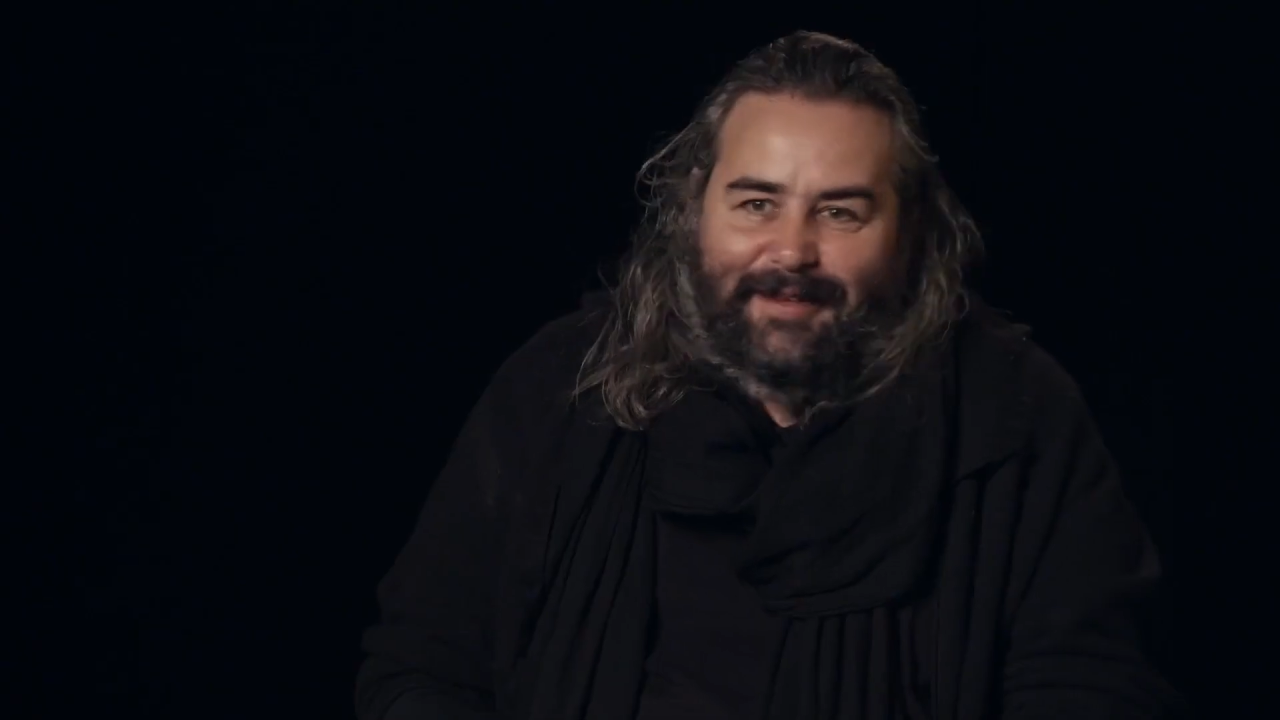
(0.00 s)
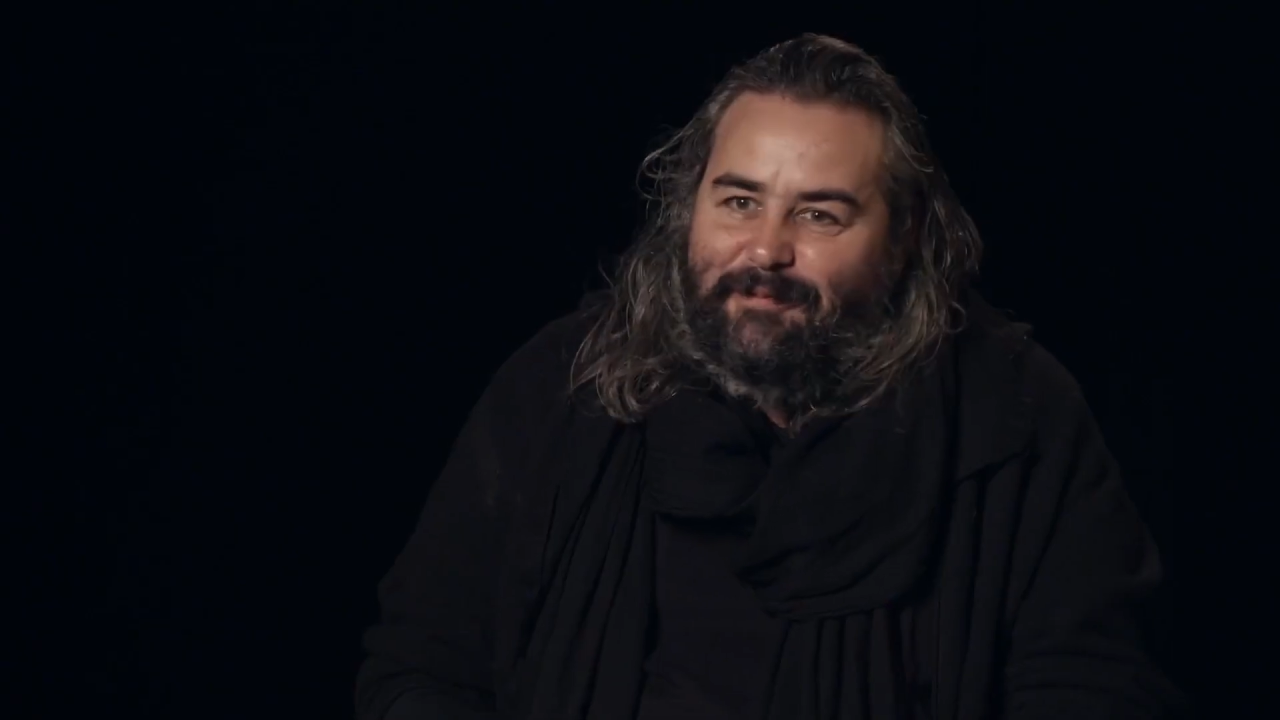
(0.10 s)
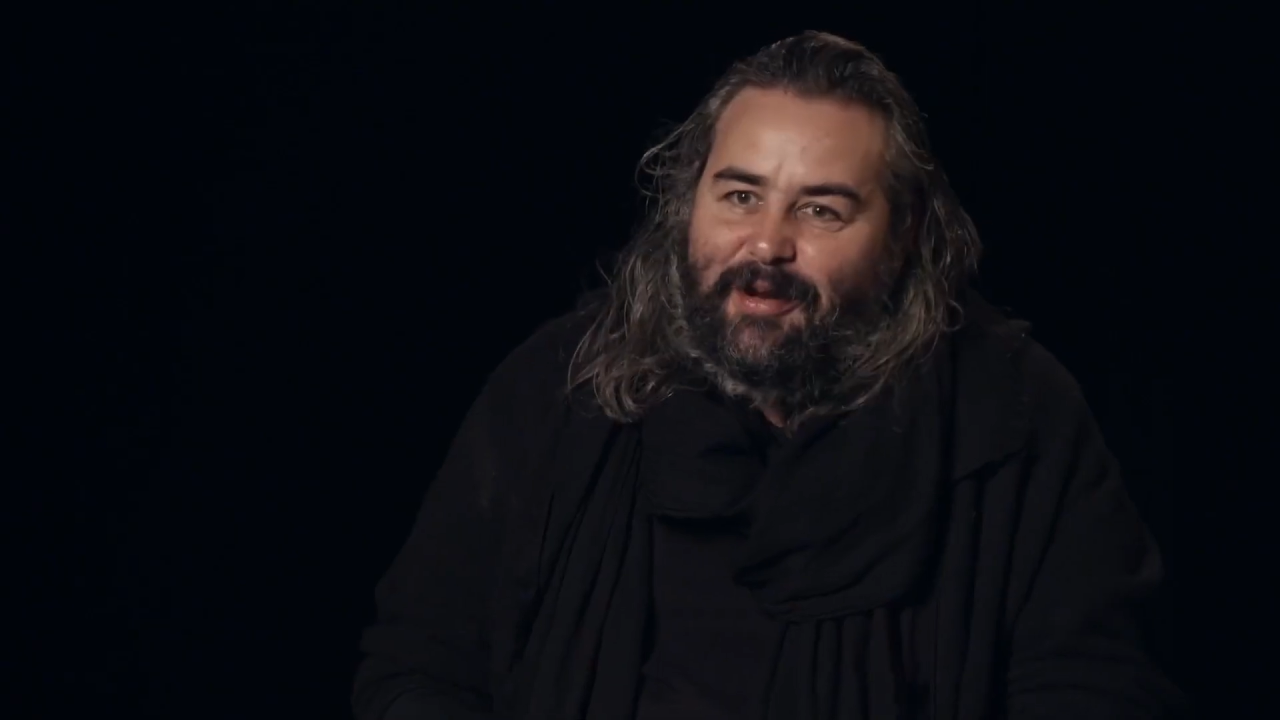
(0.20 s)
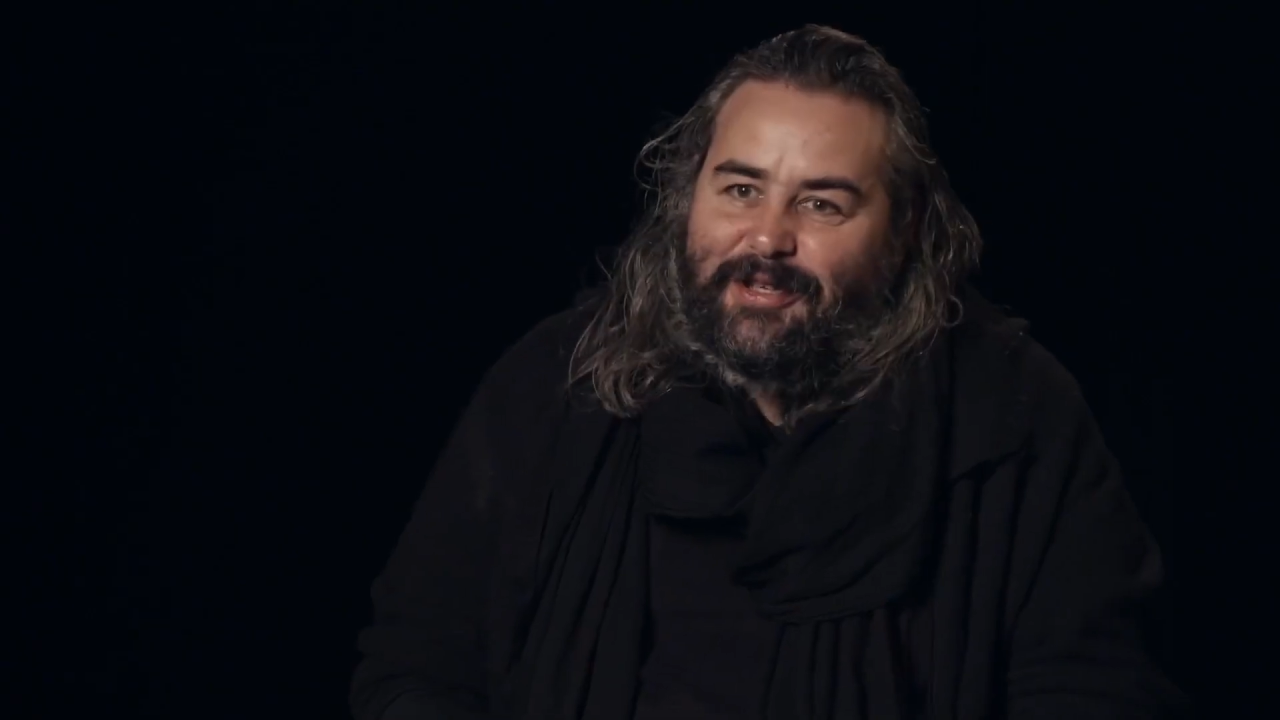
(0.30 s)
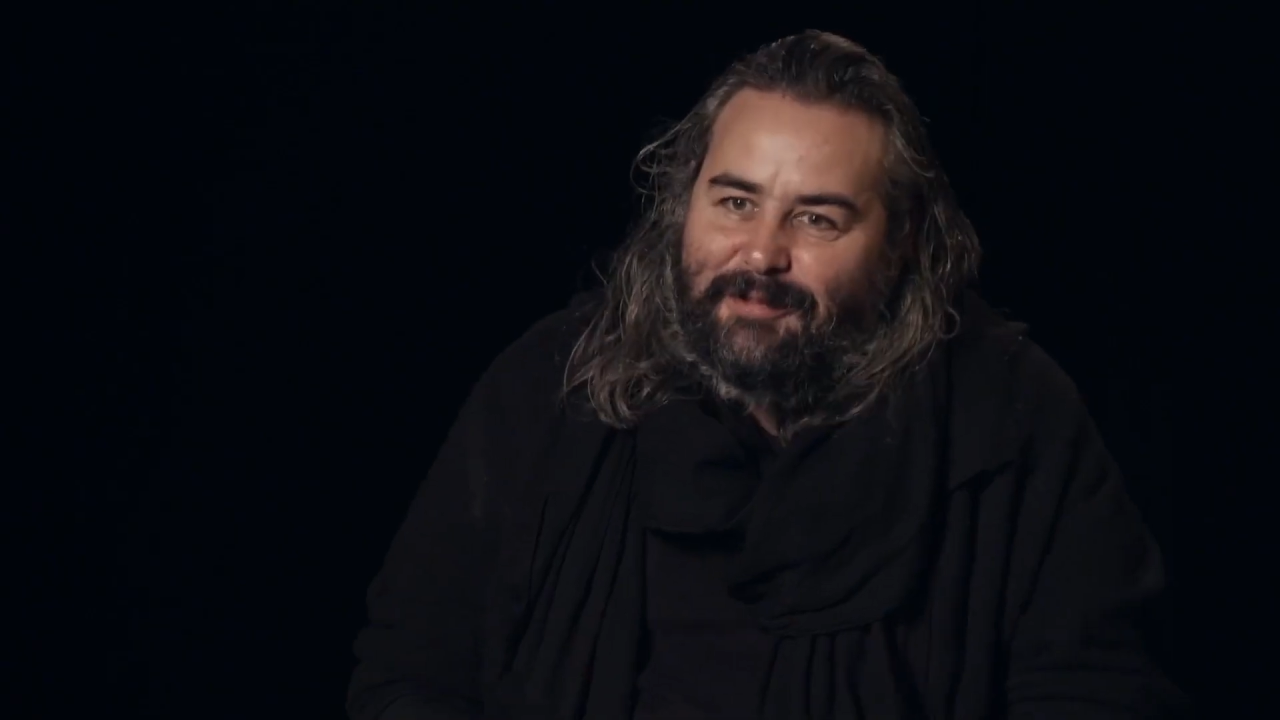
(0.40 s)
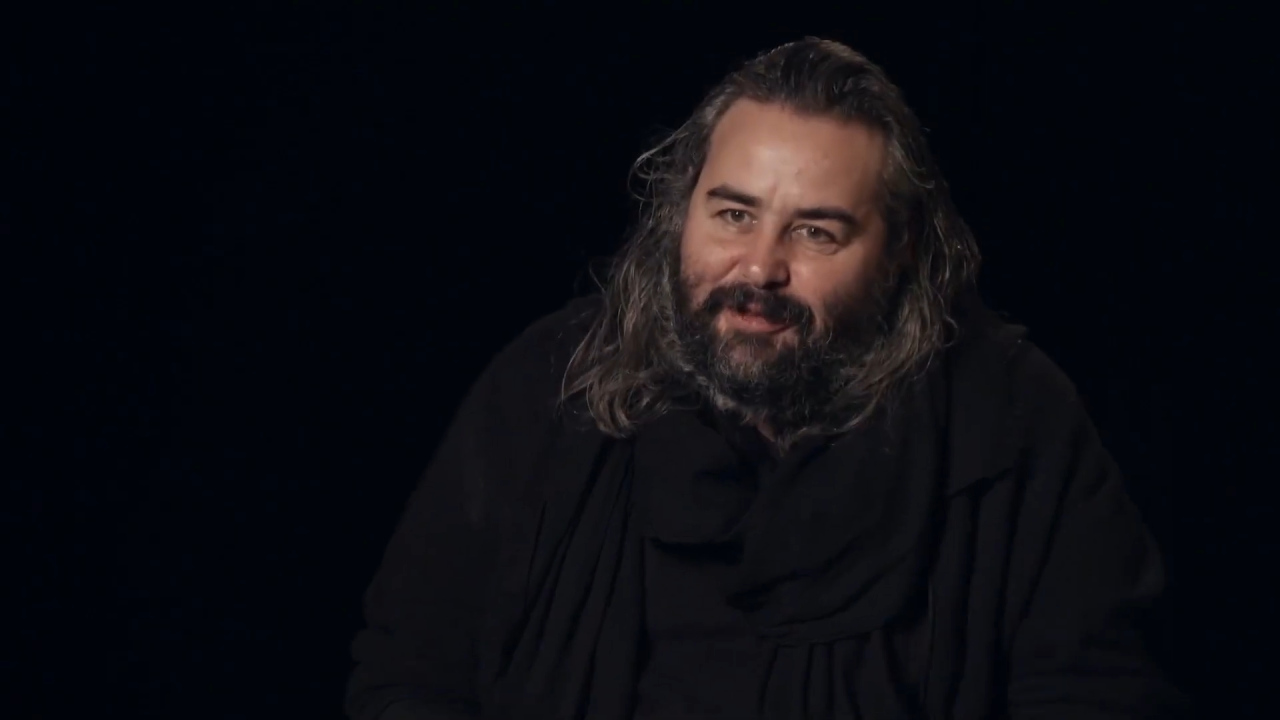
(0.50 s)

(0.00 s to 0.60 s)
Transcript: page for